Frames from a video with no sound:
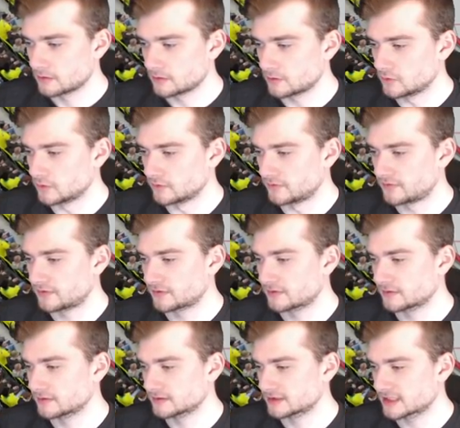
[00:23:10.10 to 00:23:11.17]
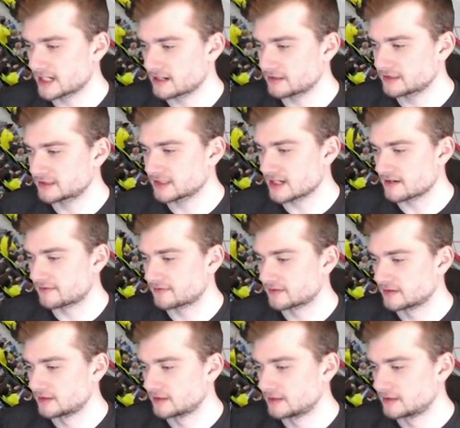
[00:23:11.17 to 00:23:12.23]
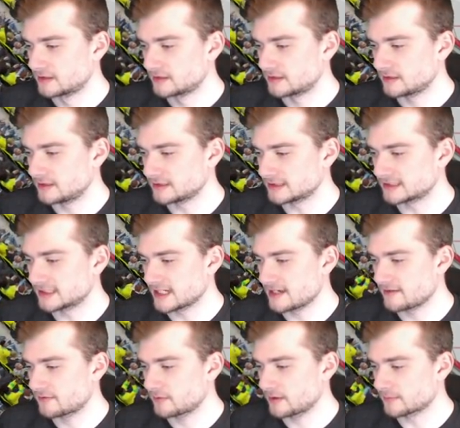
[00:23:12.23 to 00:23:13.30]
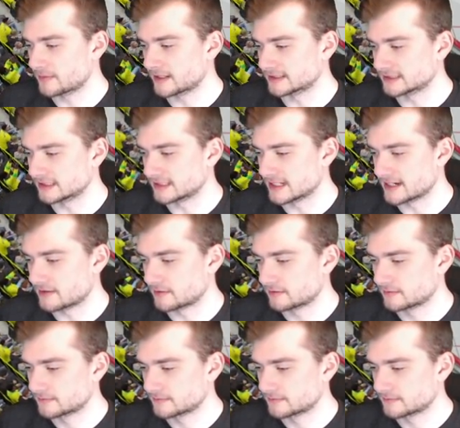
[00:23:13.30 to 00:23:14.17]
Oof. Scary stuff. Easy save. We can pass that down.